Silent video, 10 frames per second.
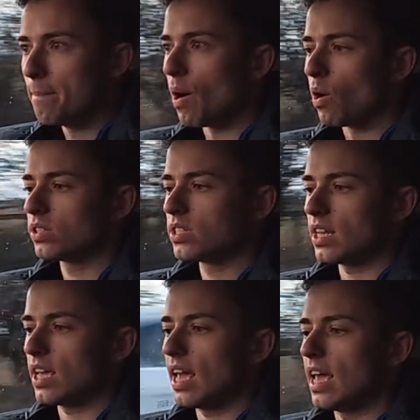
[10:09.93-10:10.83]
but
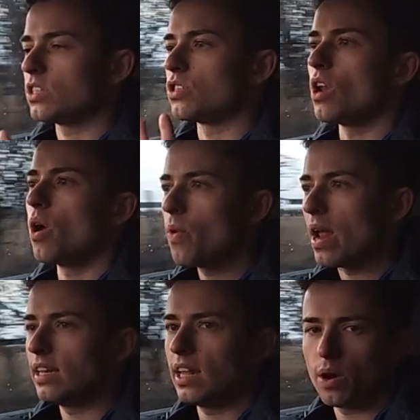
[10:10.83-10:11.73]
it's
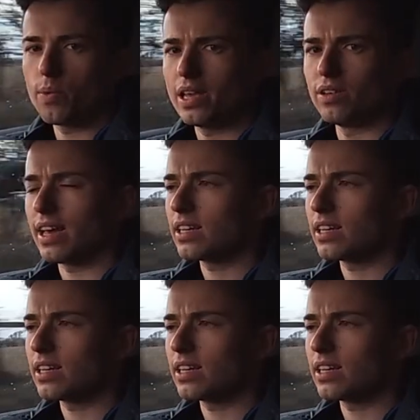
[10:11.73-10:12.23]
nowhere near where you'd